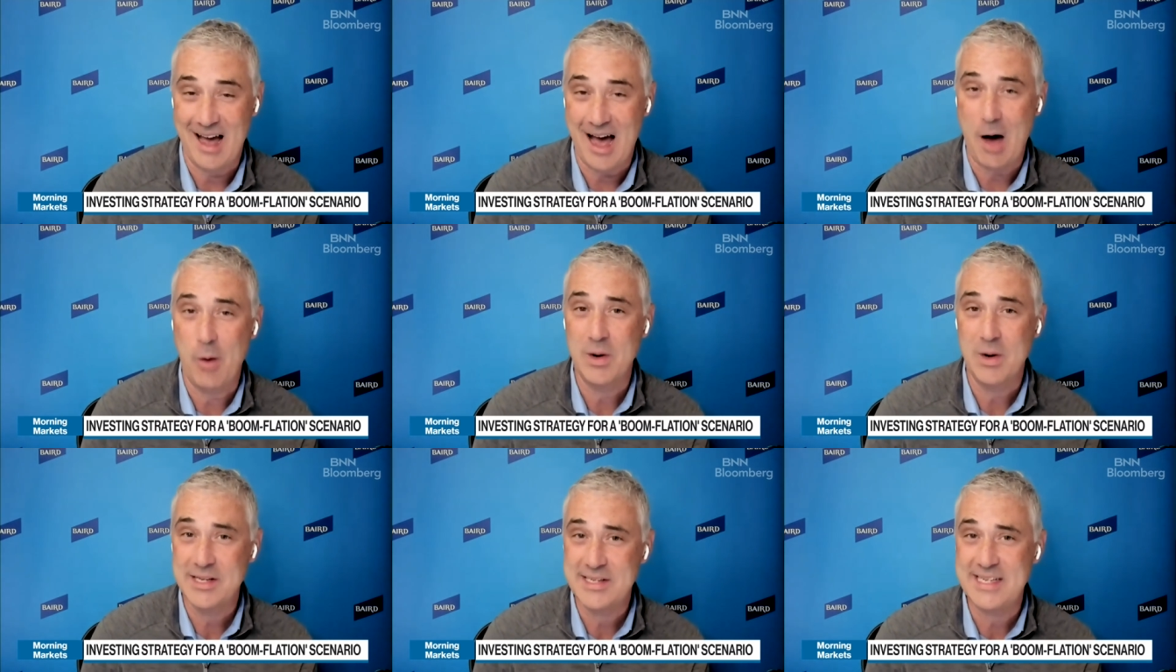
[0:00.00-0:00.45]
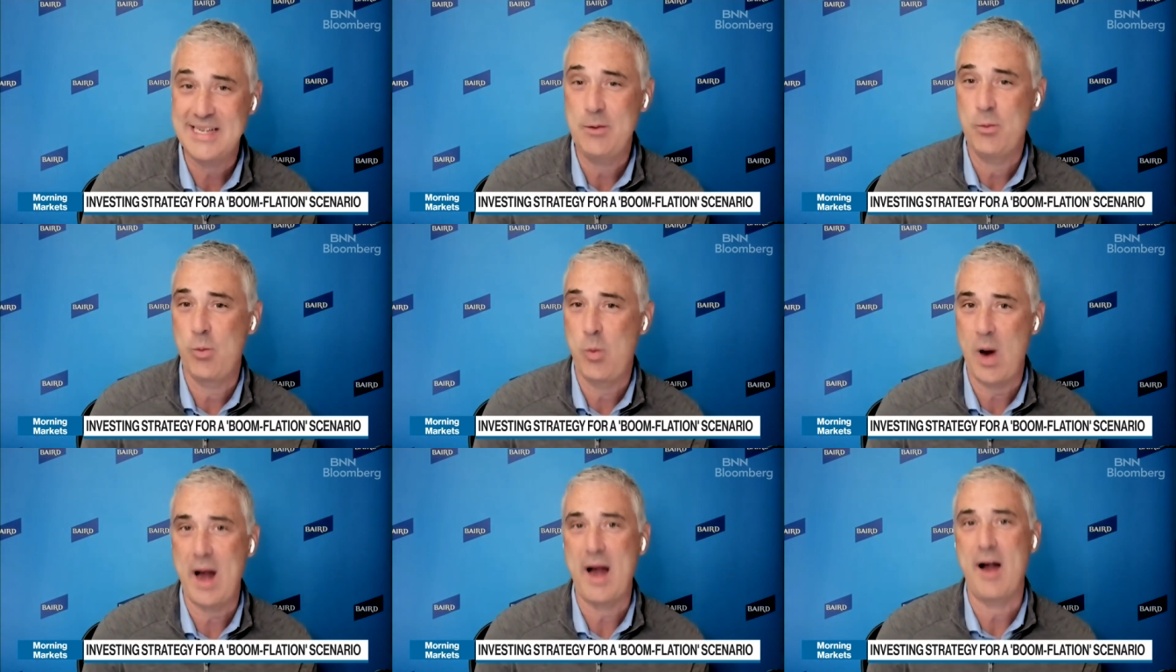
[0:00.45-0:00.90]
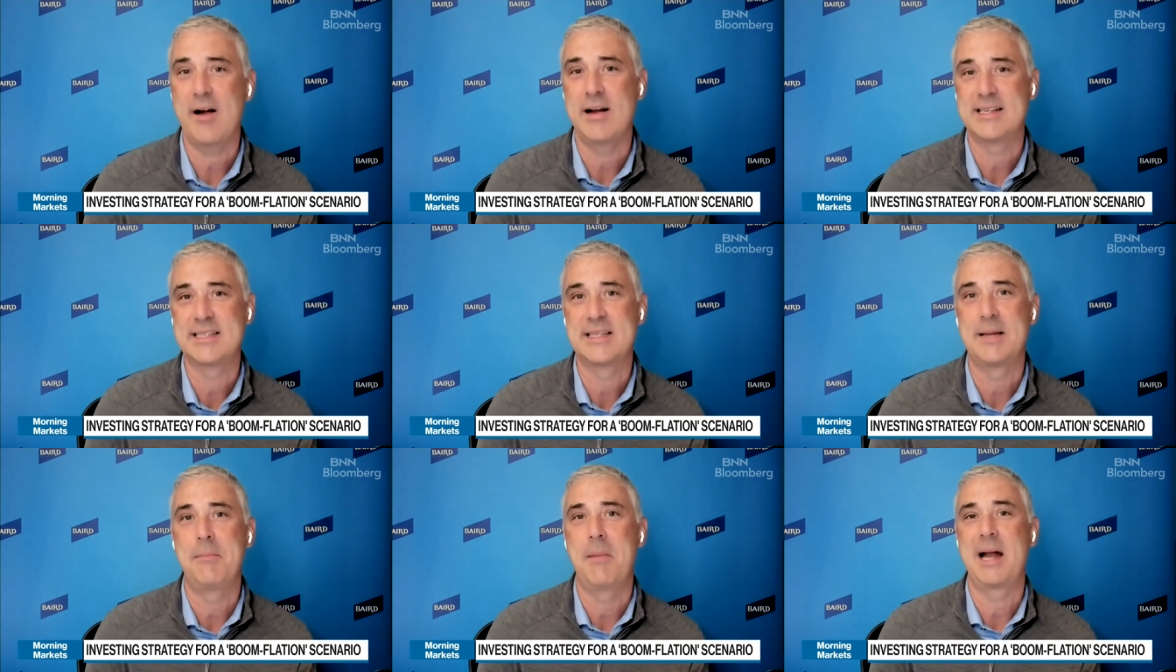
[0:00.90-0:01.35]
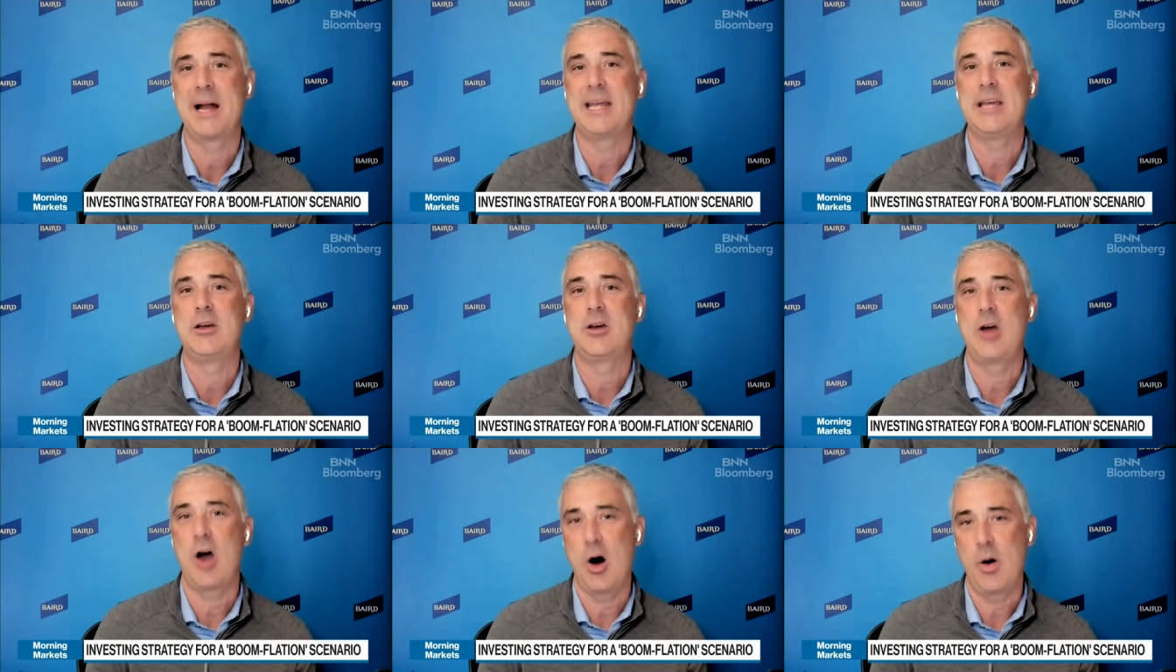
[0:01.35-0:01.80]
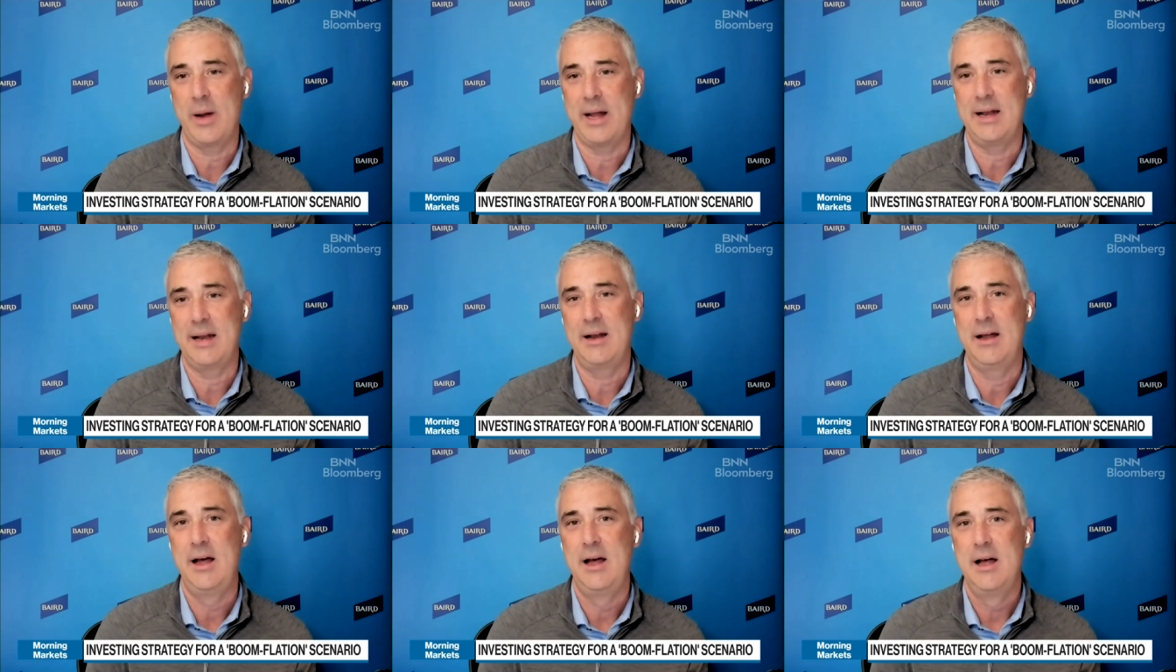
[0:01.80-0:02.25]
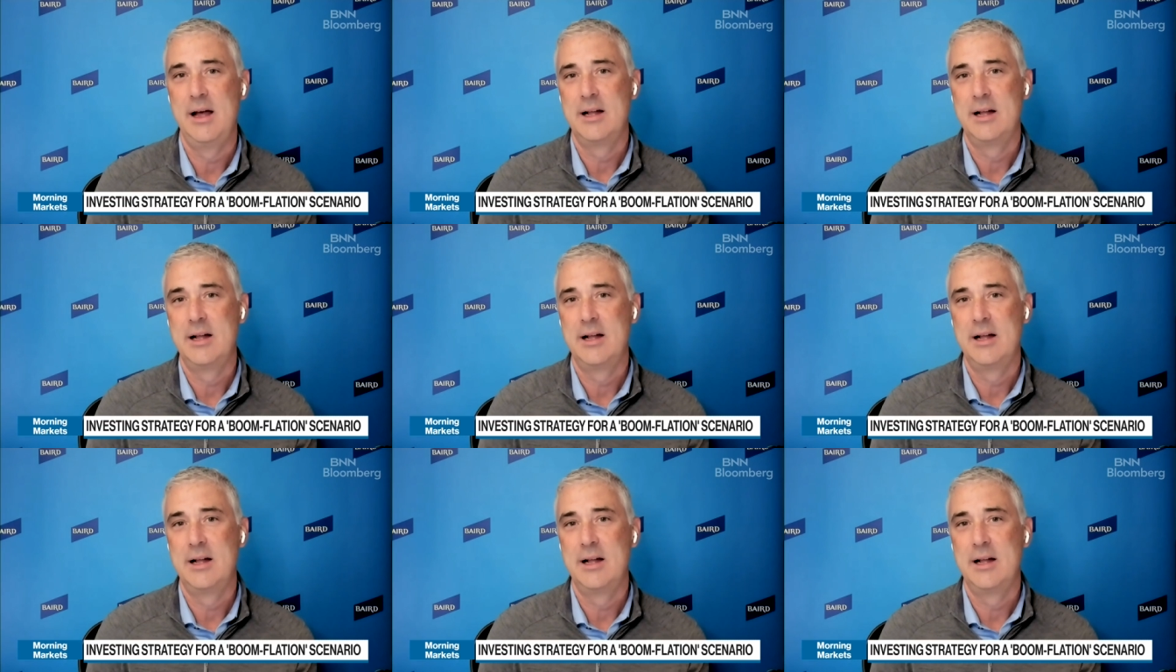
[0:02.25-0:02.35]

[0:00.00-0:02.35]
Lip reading: I want to see where is the money going